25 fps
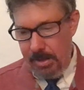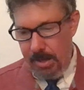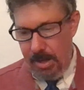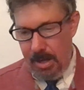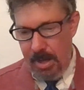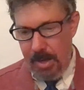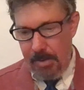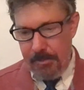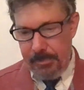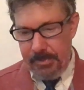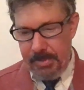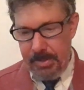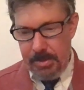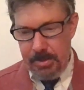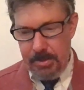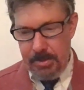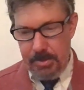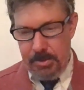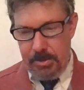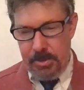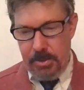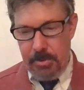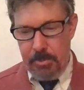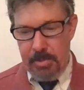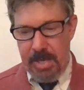um,
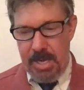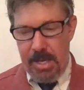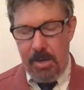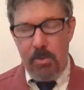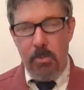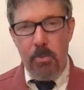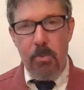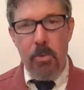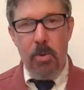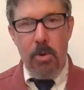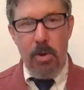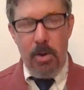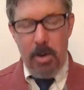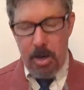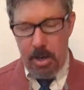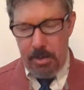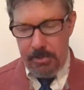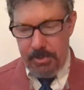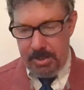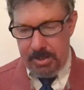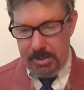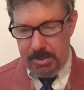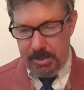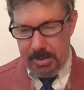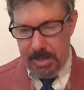to make war
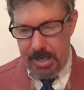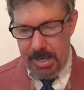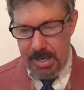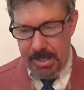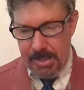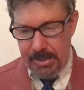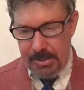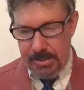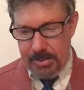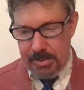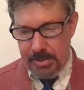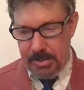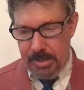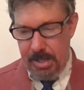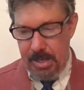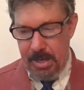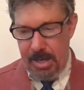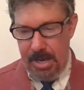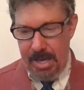on the saints